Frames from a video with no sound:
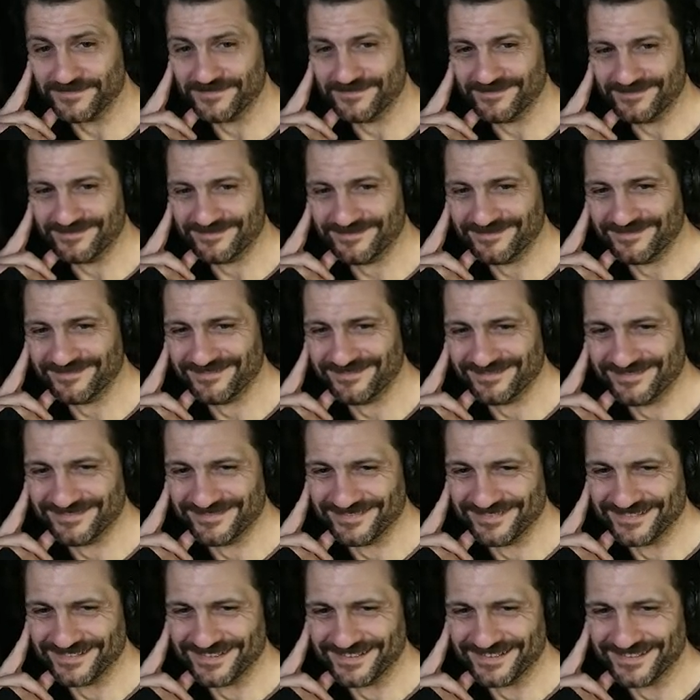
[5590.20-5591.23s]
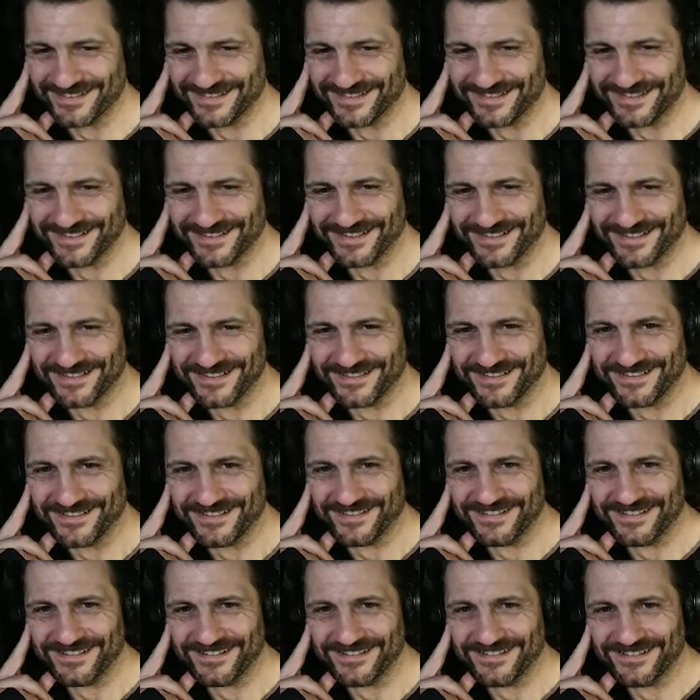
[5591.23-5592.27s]
Jason or Cropsy or
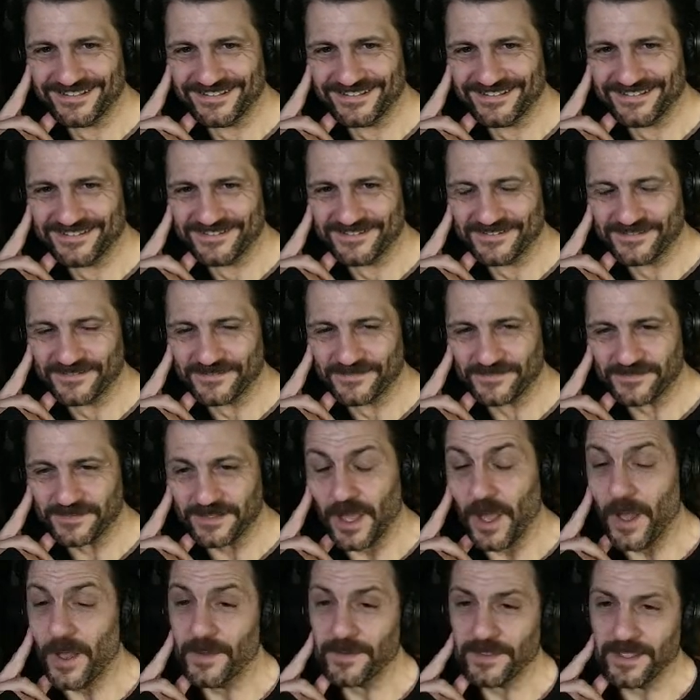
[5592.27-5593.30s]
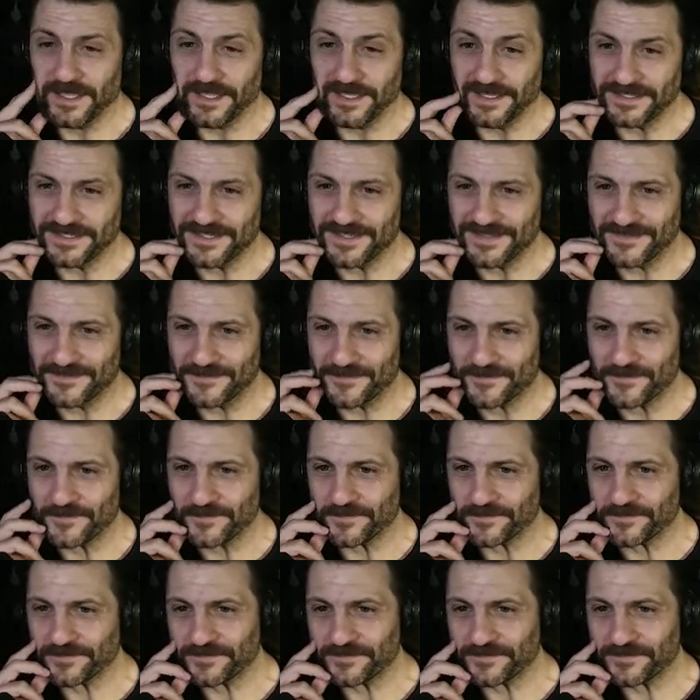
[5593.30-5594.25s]
Angela. You're getting you're